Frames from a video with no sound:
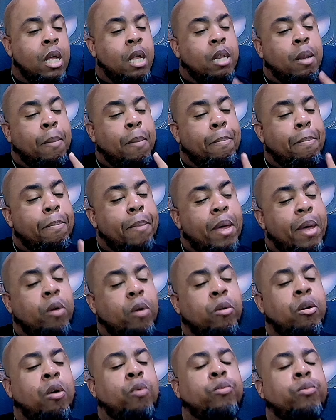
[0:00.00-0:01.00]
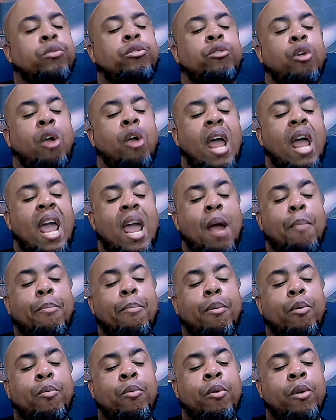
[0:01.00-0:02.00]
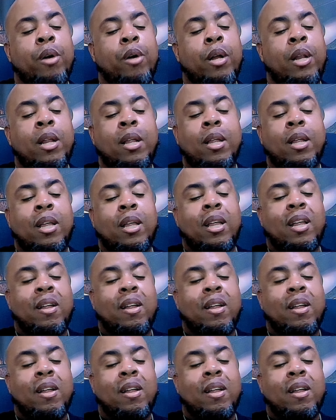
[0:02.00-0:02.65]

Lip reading: The middle notes are amberwood.